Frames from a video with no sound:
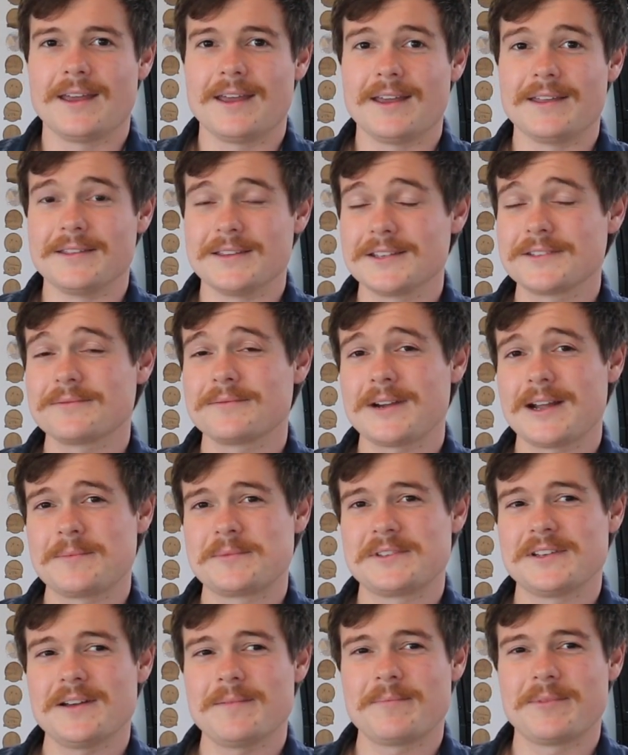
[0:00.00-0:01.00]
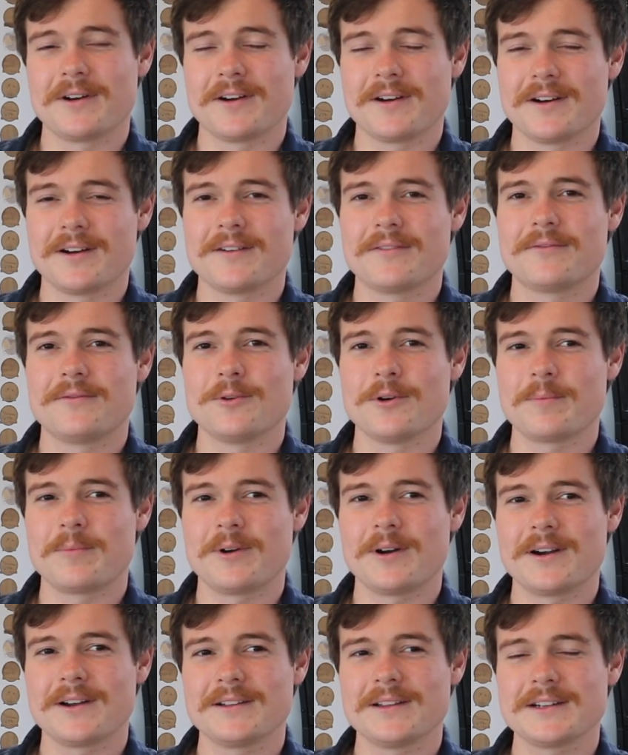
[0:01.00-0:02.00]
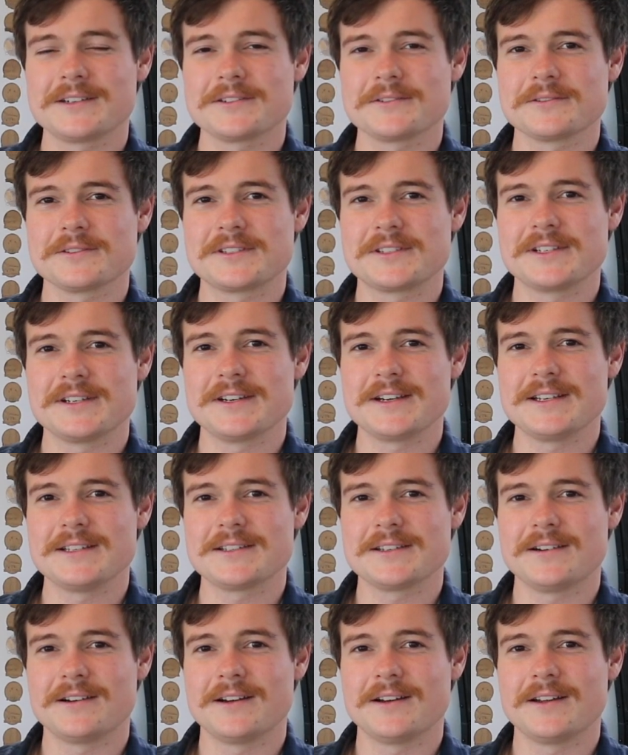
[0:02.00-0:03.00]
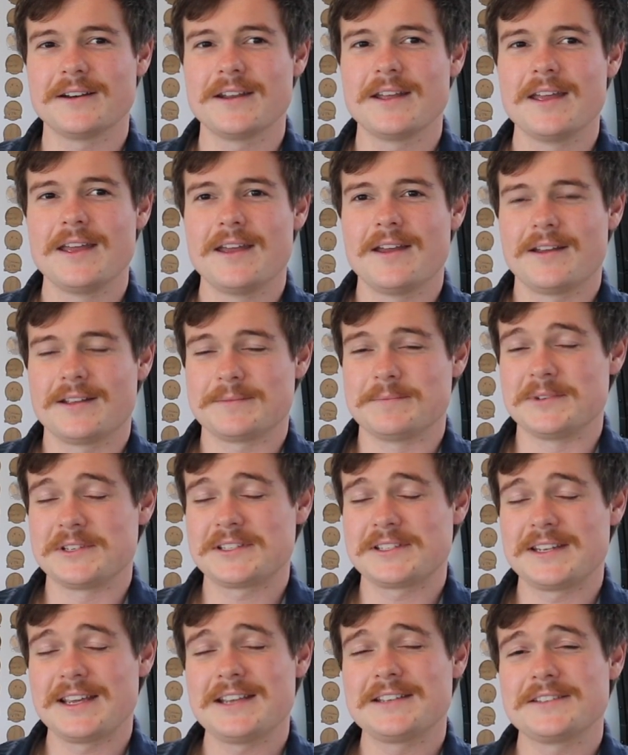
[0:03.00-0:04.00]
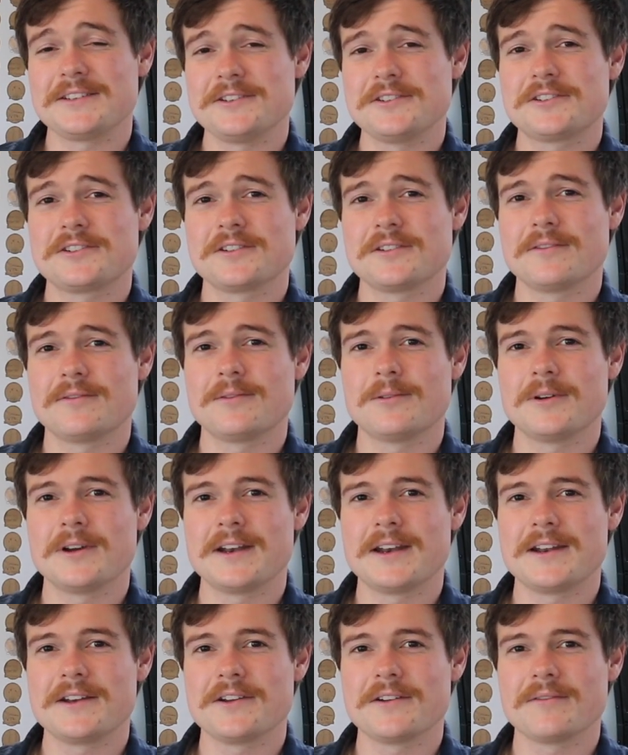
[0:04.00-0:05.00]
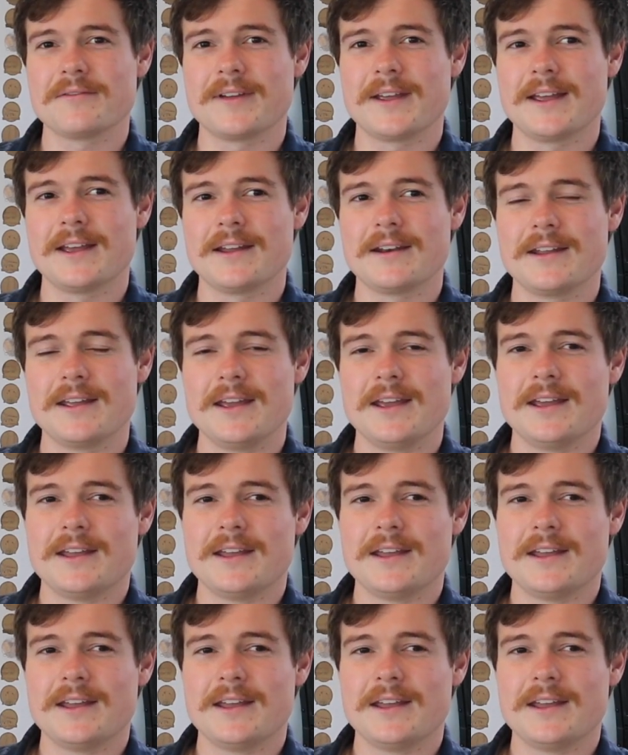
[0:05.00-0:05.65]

And this wraps up our four-part electrical series on mistakes that you should avoid in your van.